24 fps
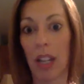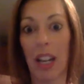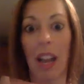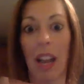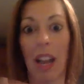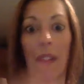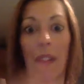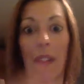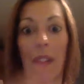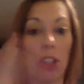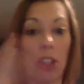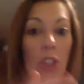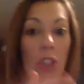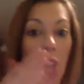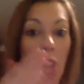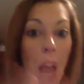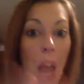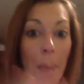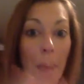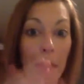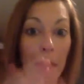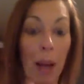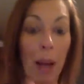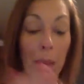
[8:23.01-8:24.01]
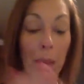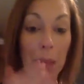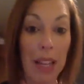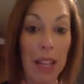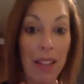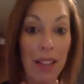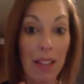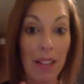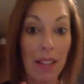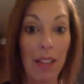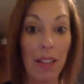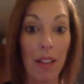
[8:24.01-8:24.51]
If it's chopped up
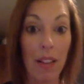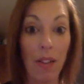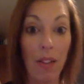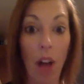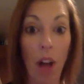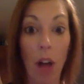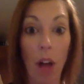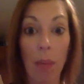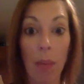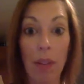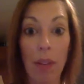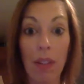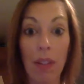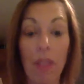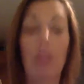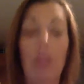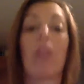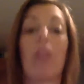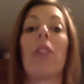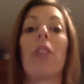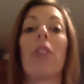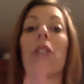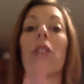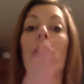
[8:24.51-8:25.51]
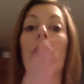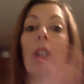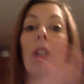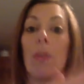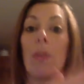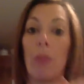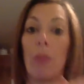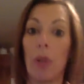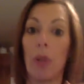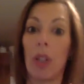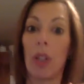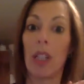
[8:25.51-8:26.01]
pieces of almonds, you're going to
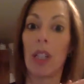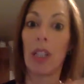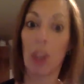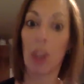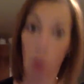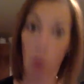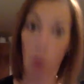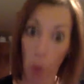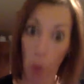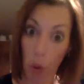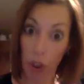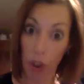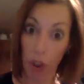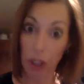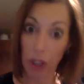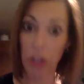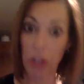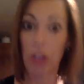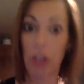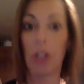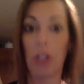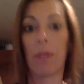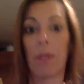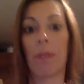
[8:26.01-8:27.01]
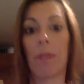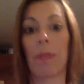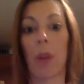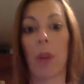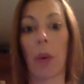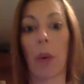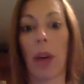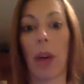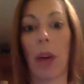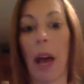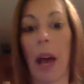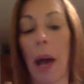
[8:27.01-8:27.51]
put it in the orange,
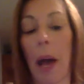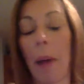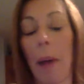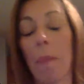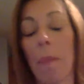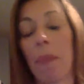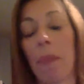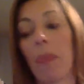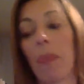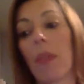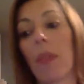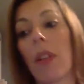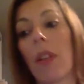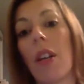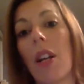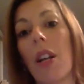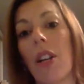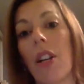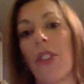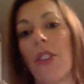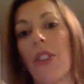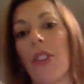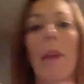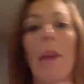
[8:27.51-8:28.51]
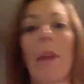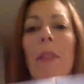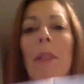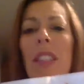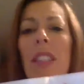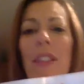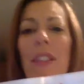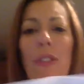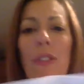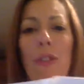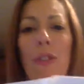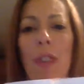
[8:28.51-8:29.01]
okay? There's a couple of
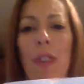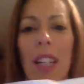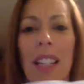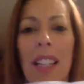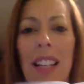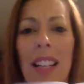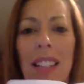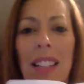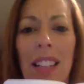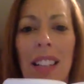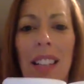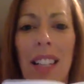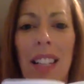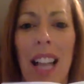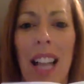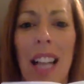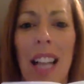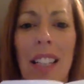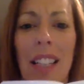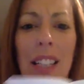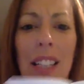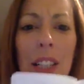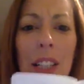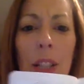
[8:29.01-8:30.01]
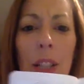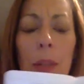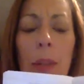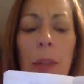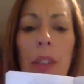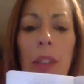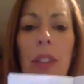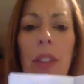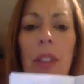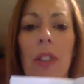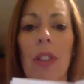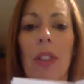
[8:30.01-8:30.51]
different funny things like that in here, but
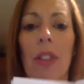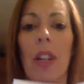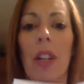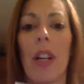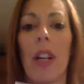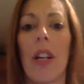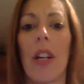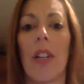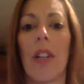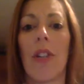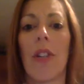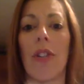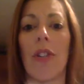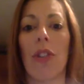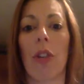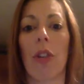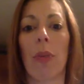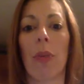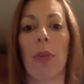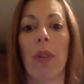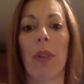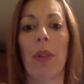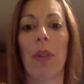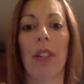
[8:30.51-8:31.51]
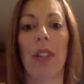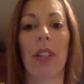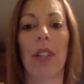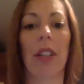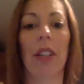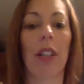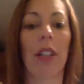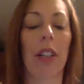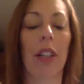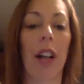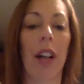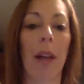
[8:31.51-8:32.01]
there's good ones in here.